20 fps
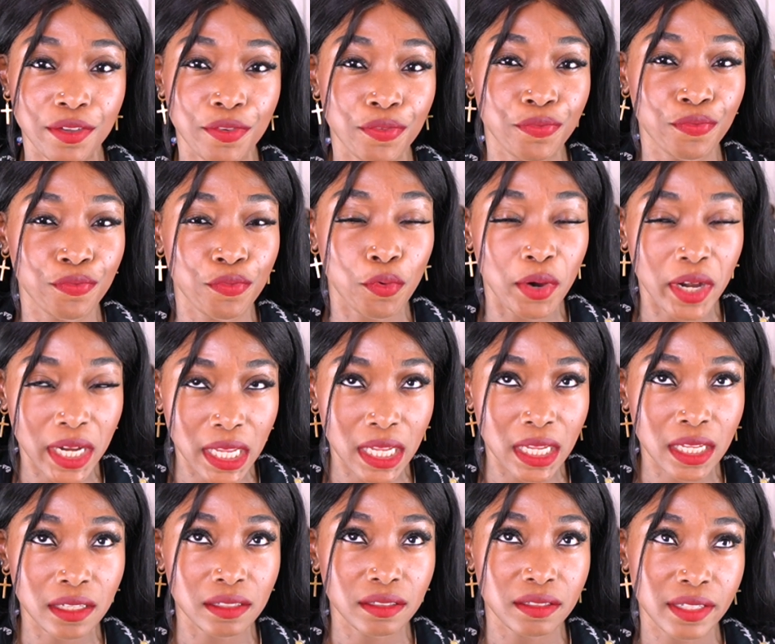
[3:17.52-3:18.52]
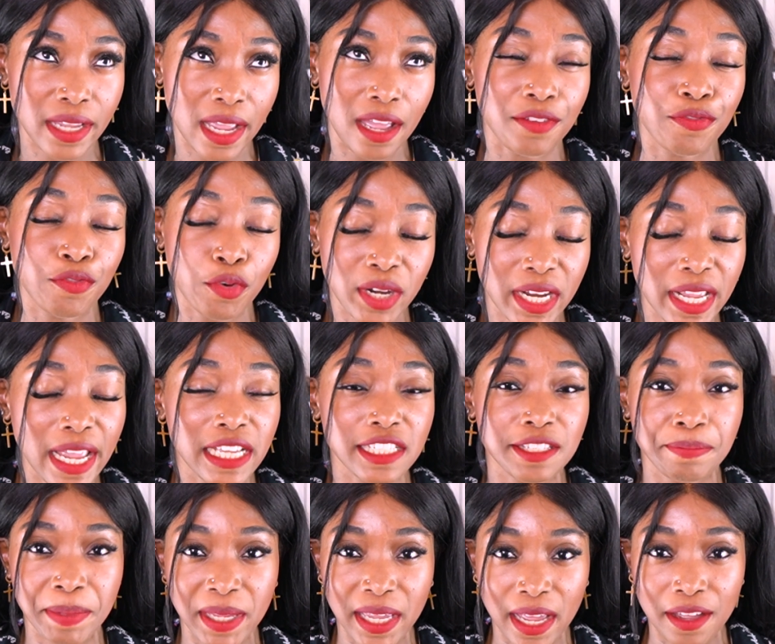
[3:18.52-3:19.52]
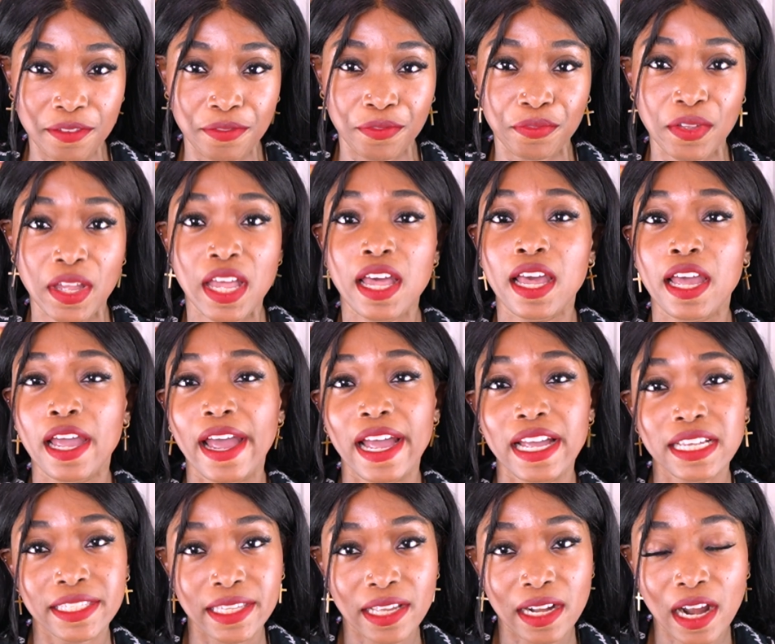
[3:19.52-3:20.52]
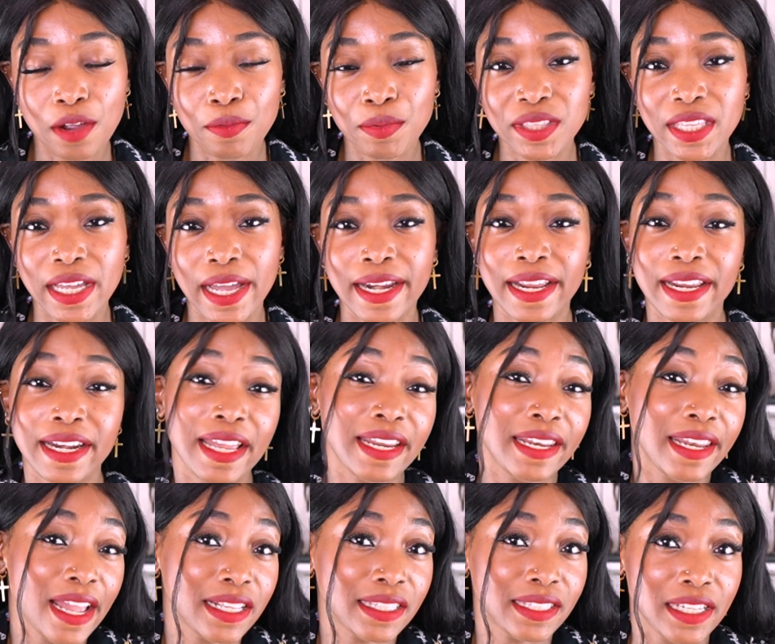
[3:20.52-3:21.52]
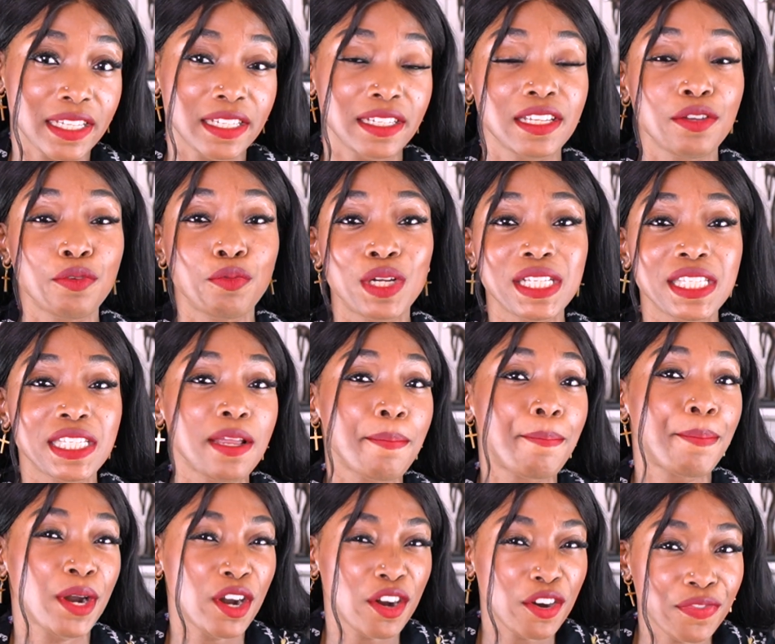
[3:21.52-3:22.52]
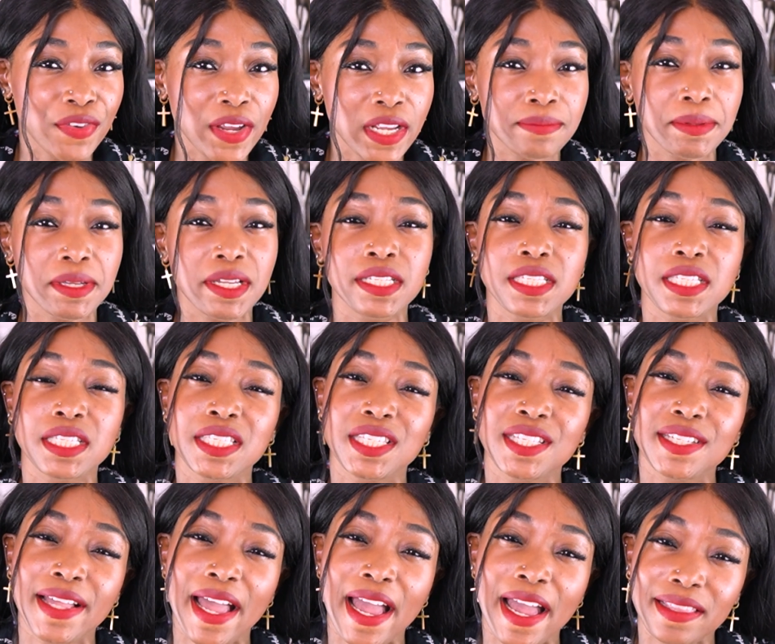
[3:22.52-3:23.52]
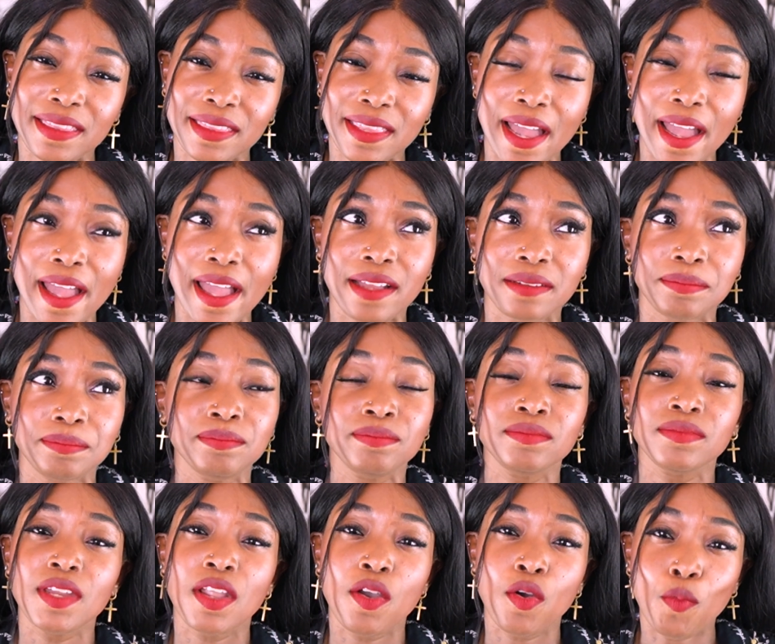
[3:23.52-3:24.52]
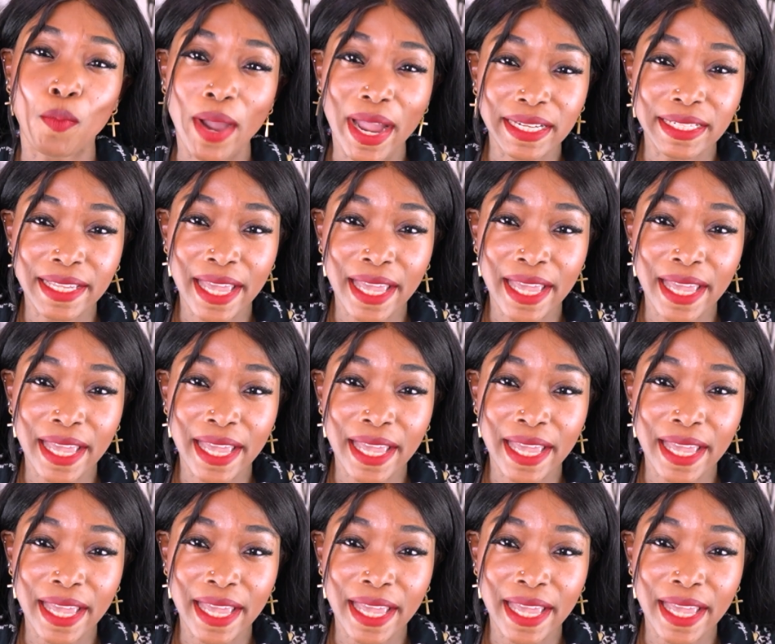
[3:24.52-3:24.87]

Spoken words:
the 40 SPF. I started out with that and I liked it. It wasn't perfect because it still had that white